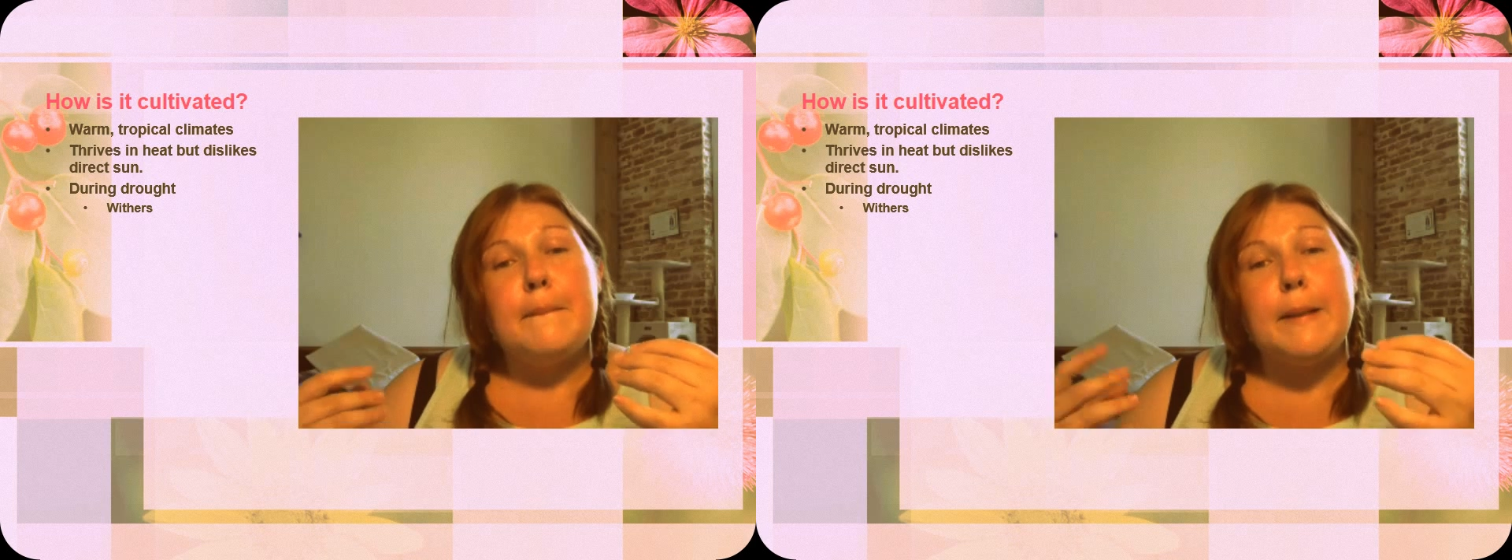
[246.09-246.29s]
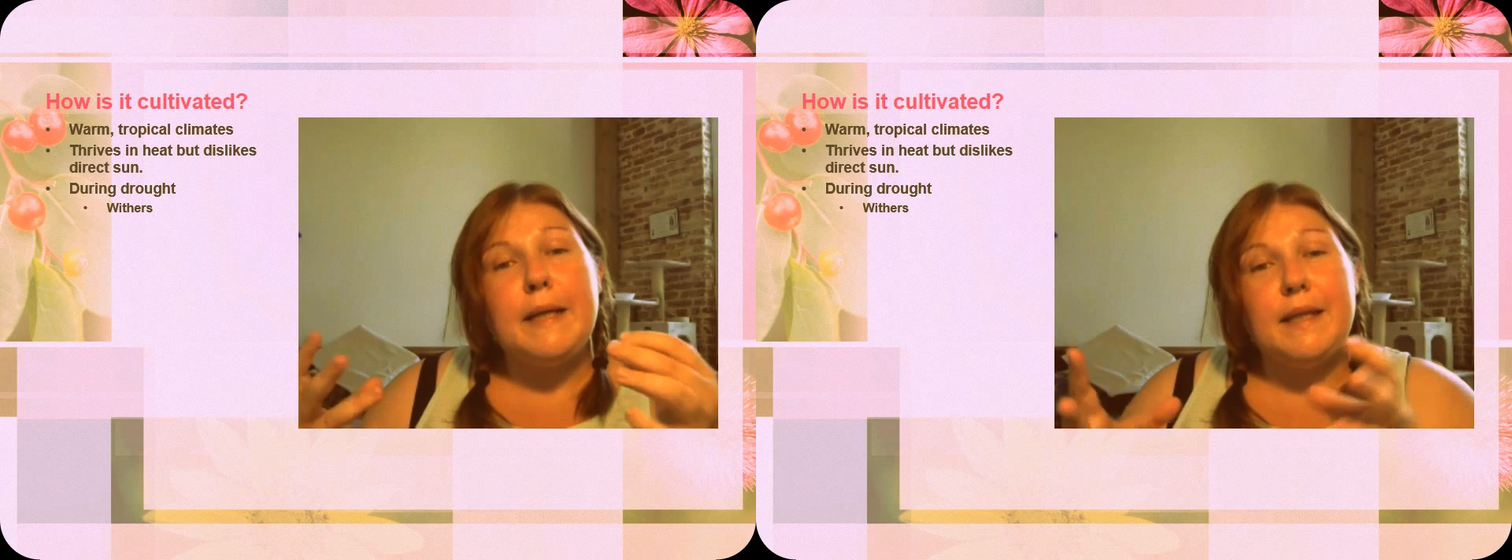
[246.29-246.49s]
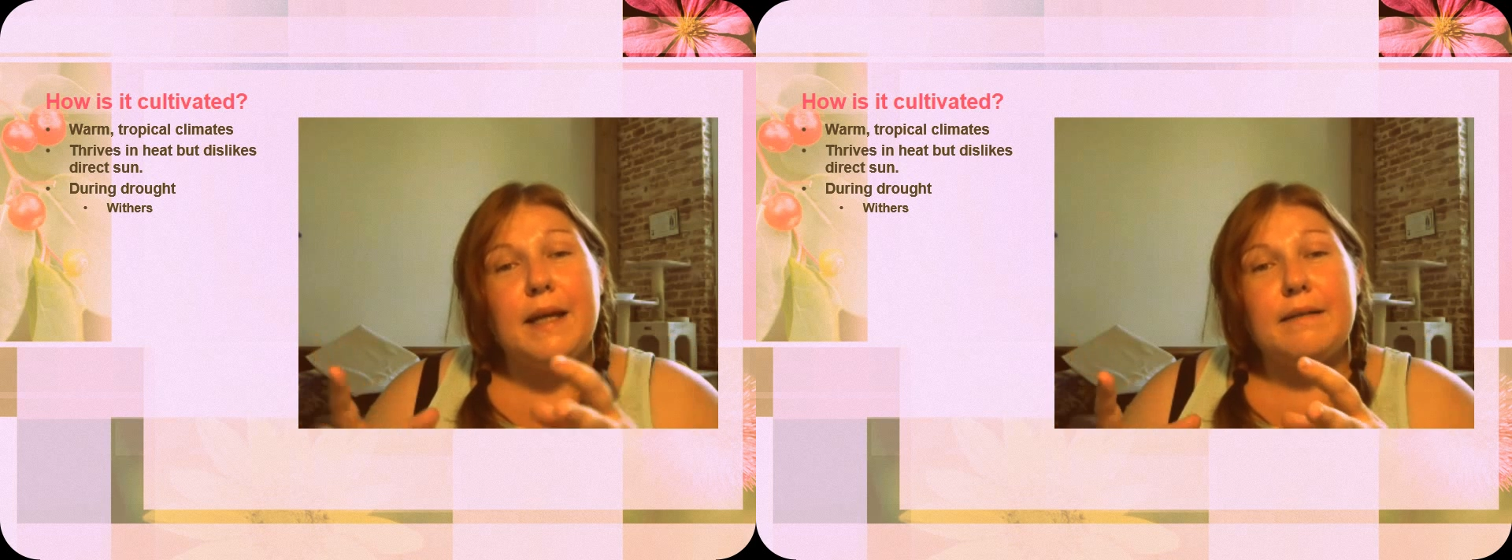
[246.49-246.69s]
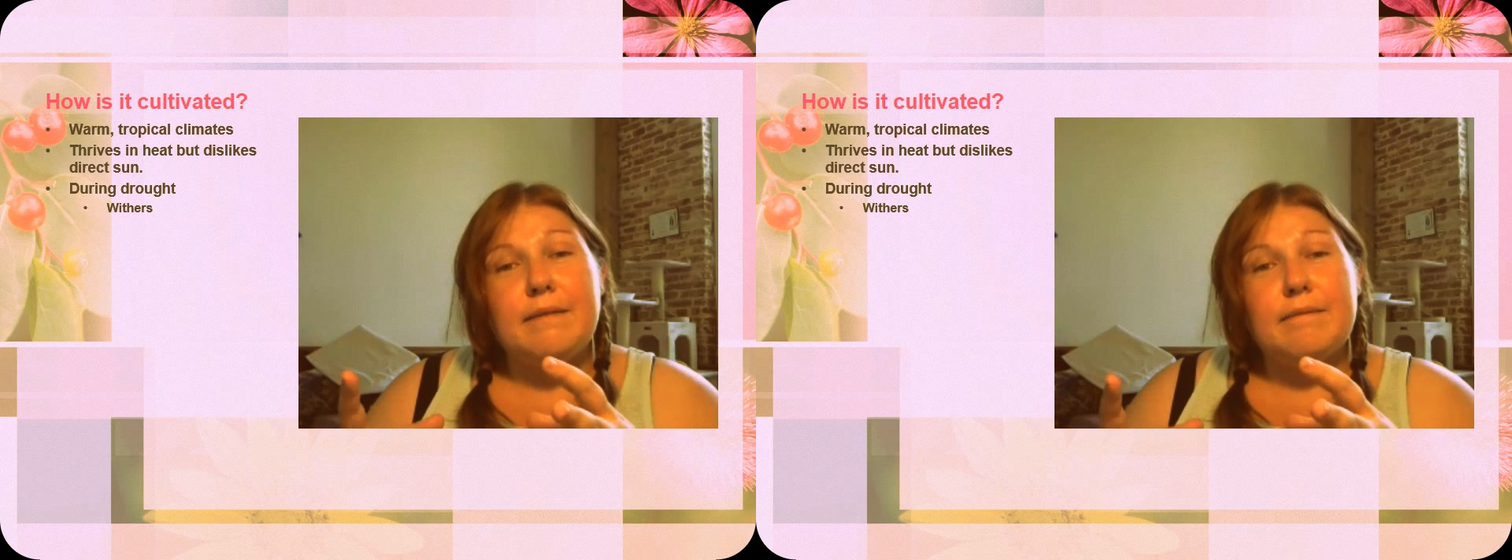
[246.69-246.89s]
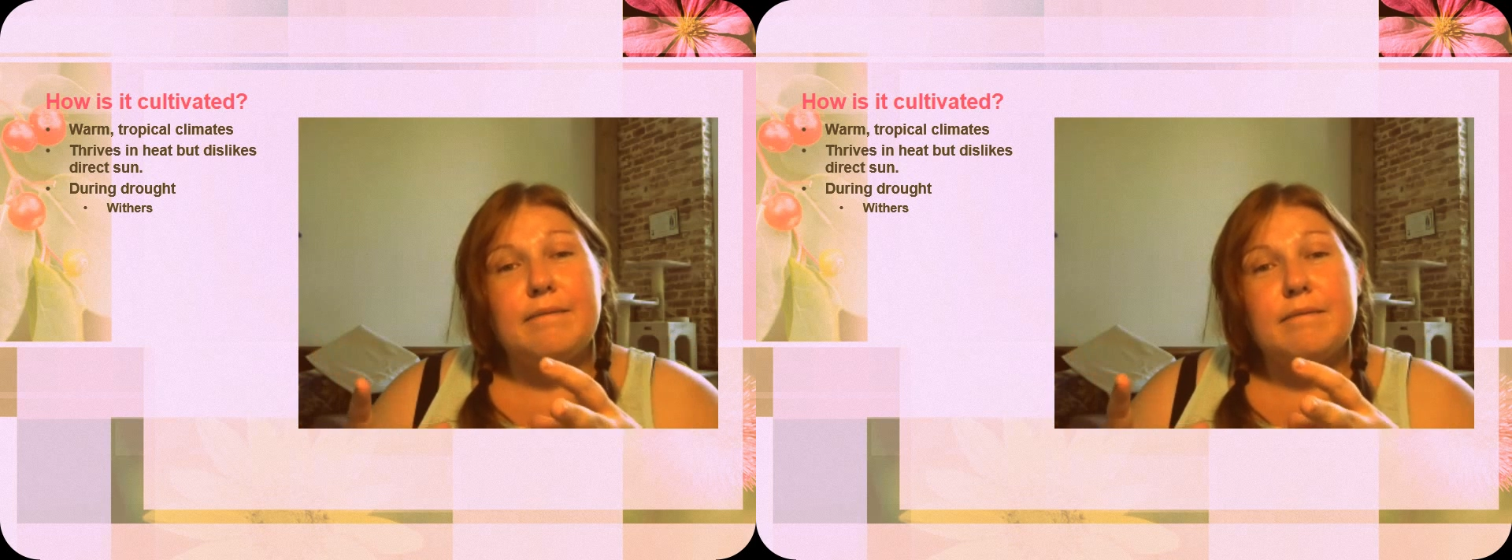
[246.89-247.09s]
but they
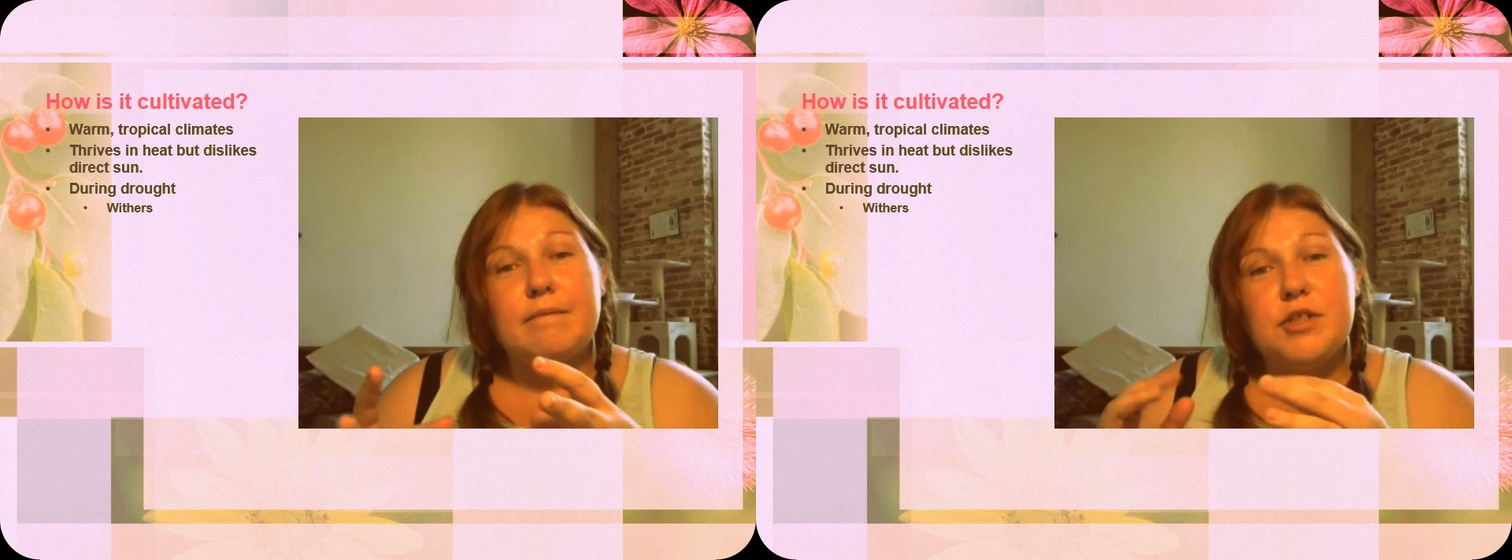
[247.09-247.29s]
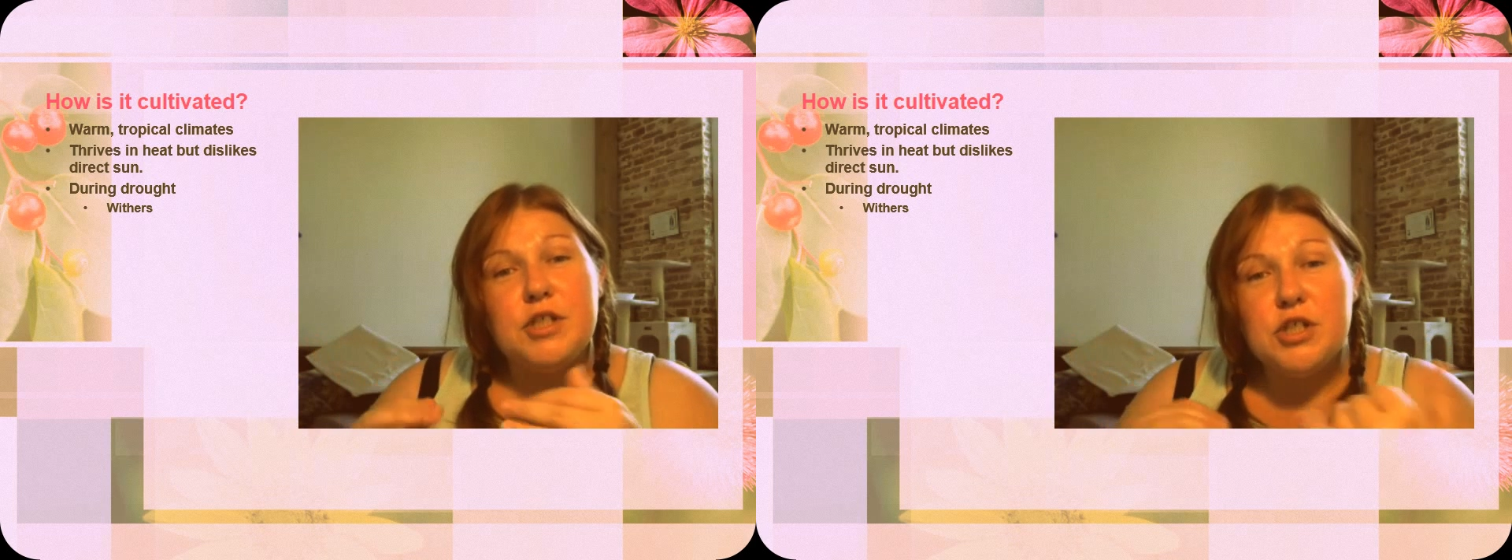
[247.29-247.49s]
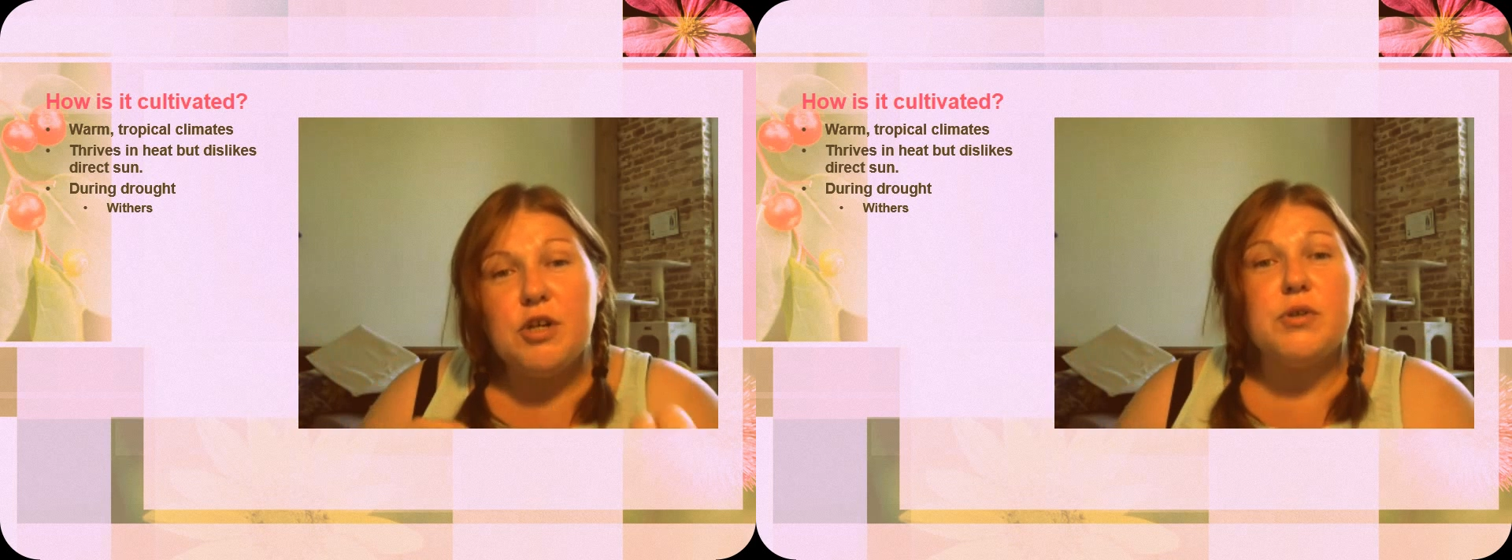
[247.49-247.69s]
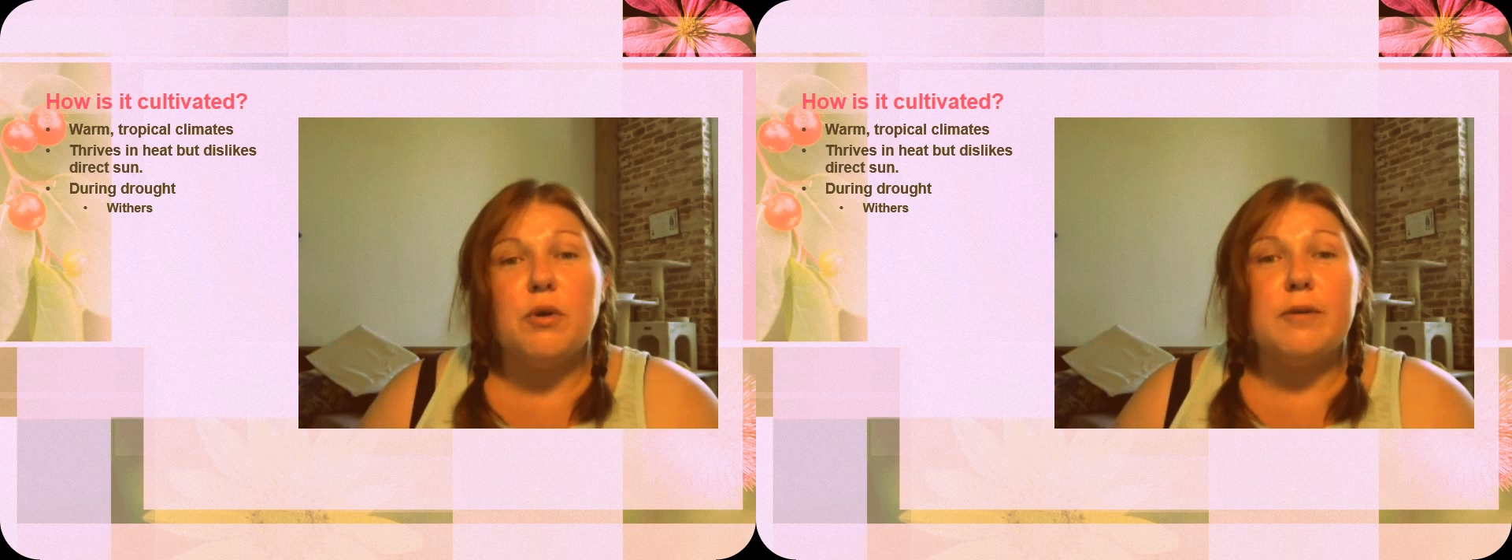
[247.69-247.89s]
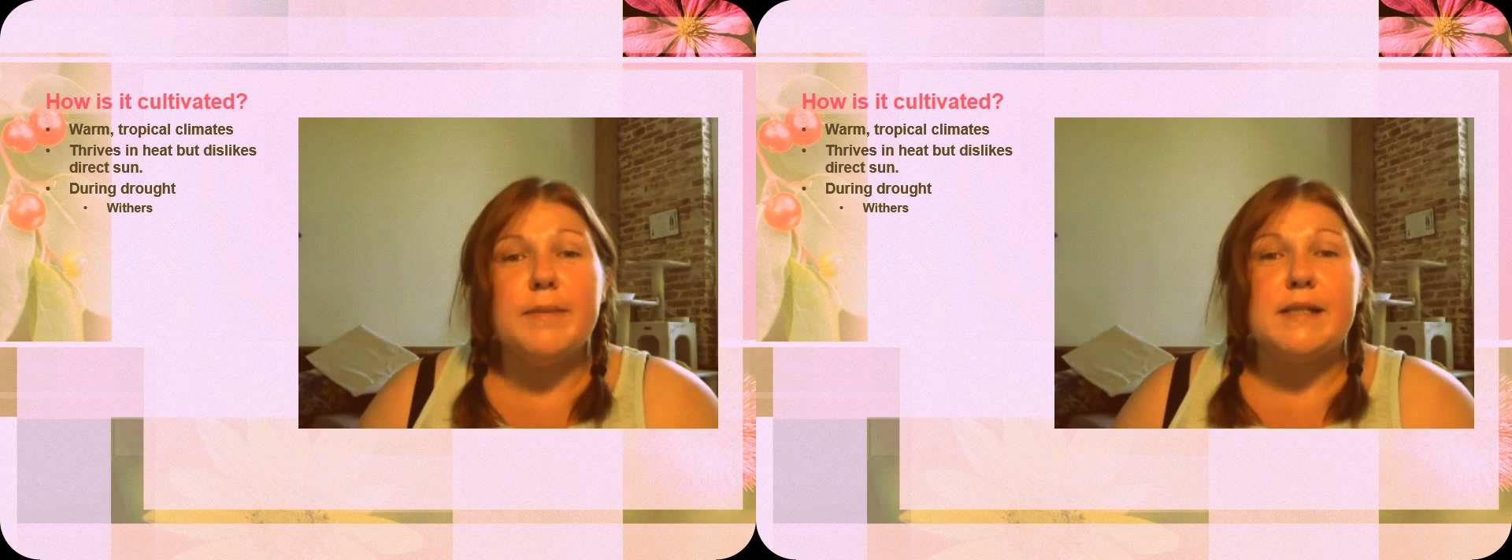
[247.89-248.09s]
just go
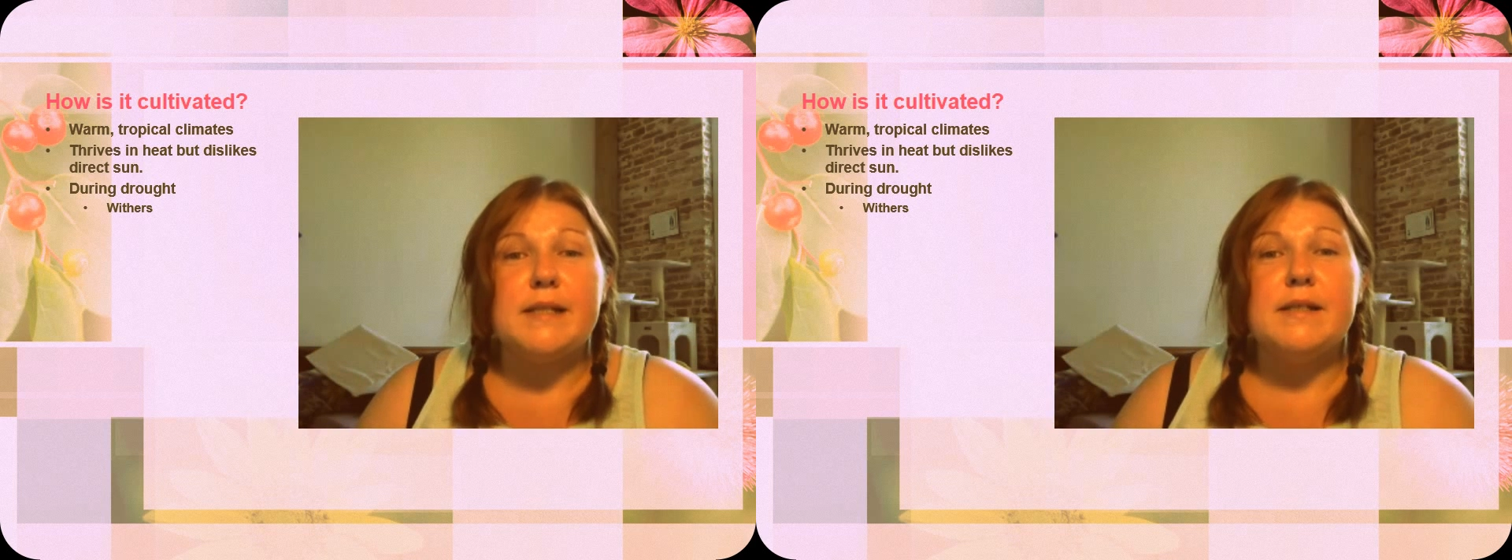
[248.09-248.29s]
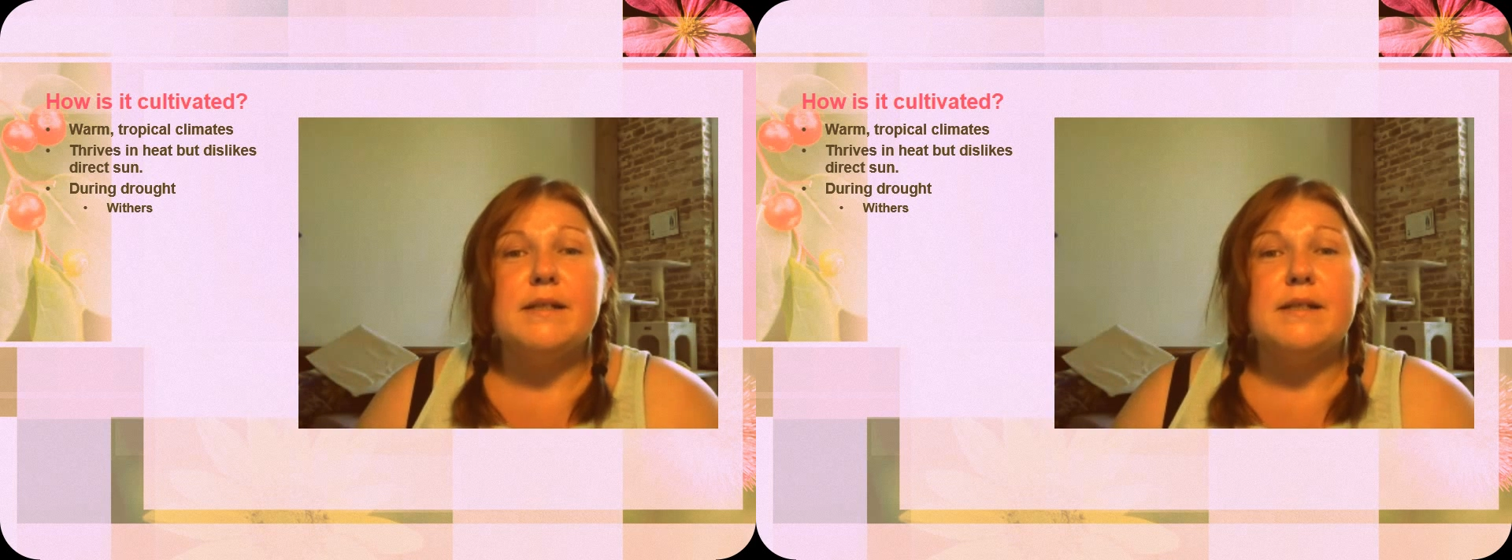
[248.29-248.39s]
dormant.